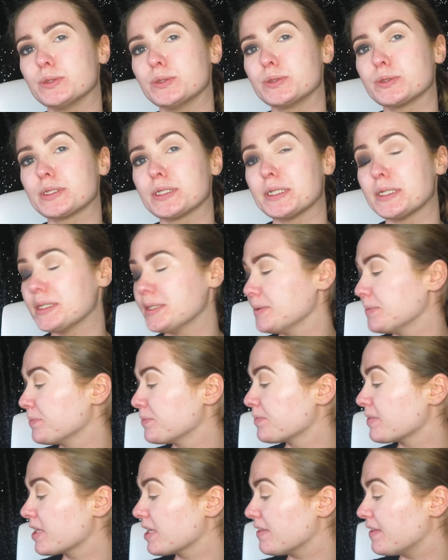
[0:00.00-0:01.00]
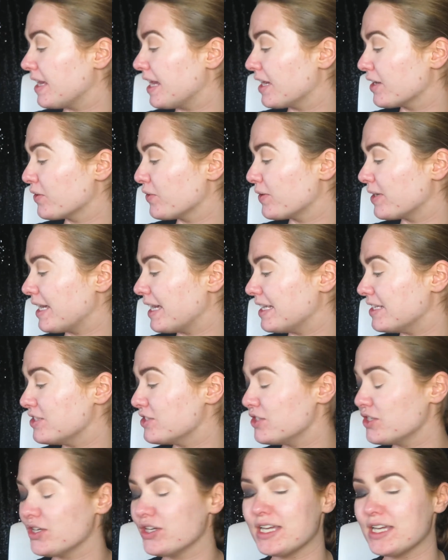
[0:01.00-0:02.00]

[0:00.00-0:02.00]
Okay. Then going into